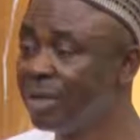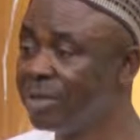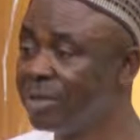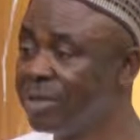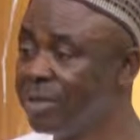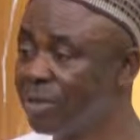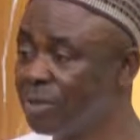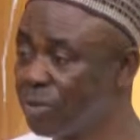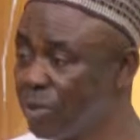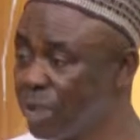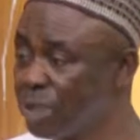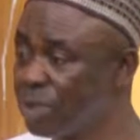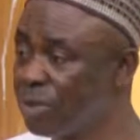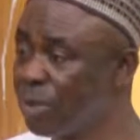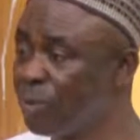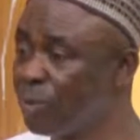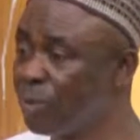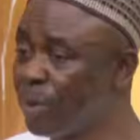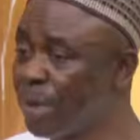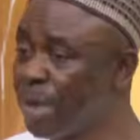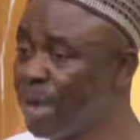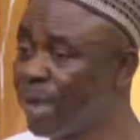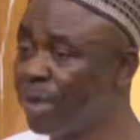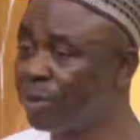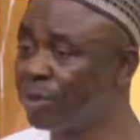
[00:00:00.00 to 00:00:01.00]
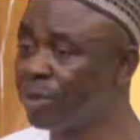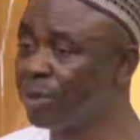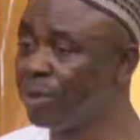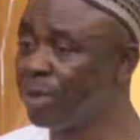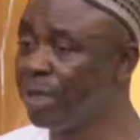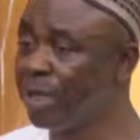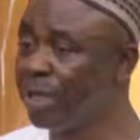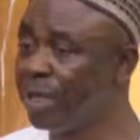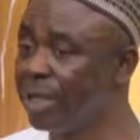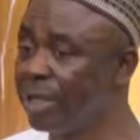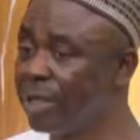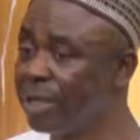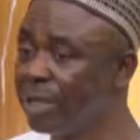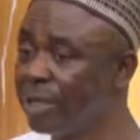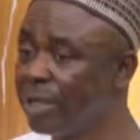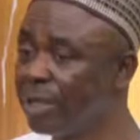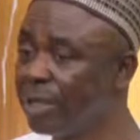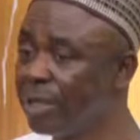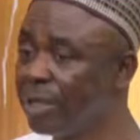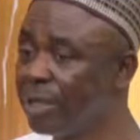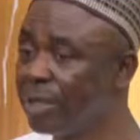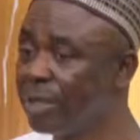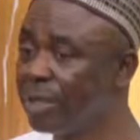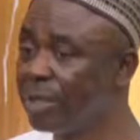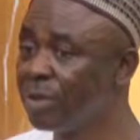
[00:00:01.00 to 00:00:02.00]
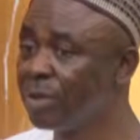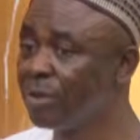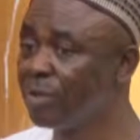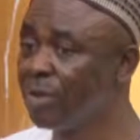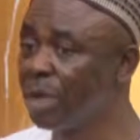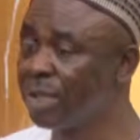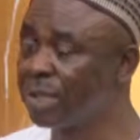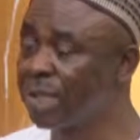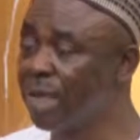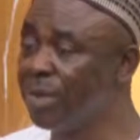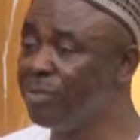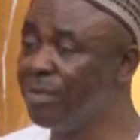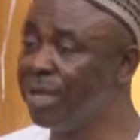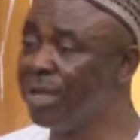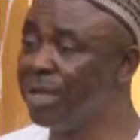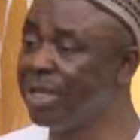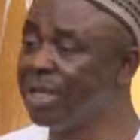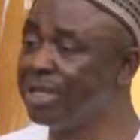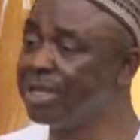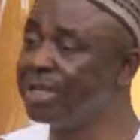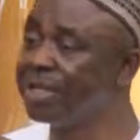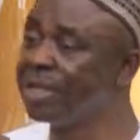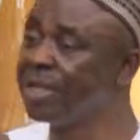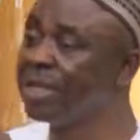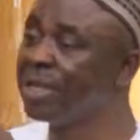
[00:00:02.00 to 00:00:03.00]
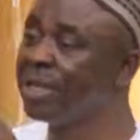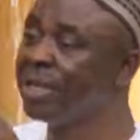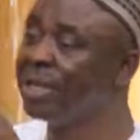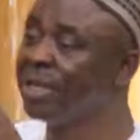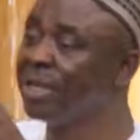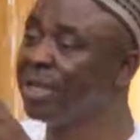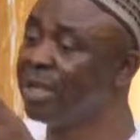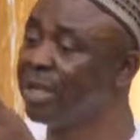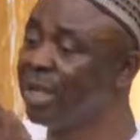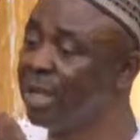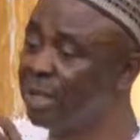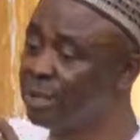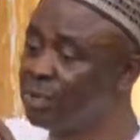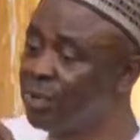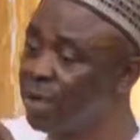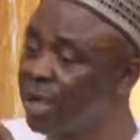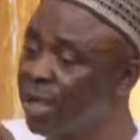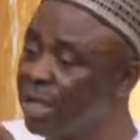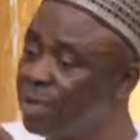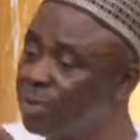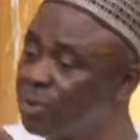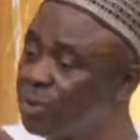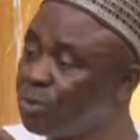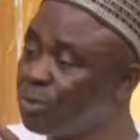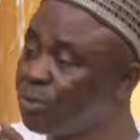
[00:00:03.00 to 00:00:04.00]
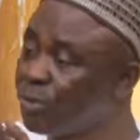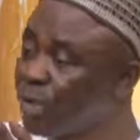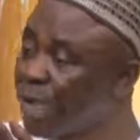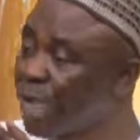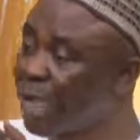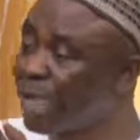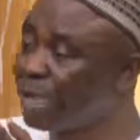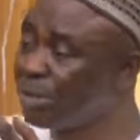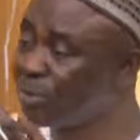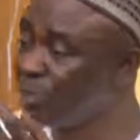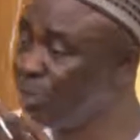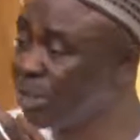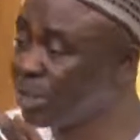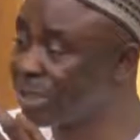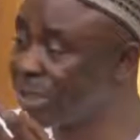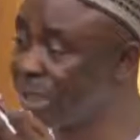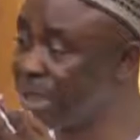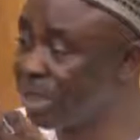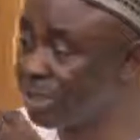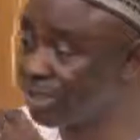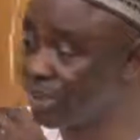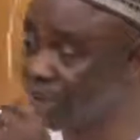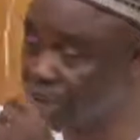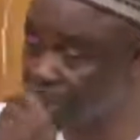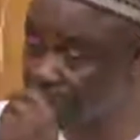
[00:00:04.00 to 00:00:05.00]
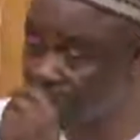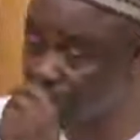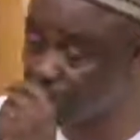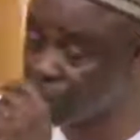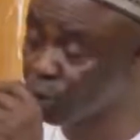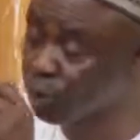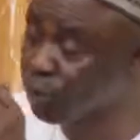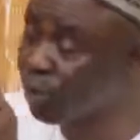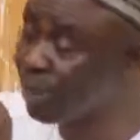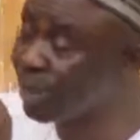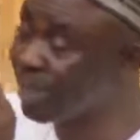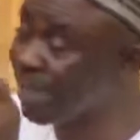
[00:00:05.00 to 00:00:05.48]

situation we are today. What I mean is the lecturers will try as much as possible to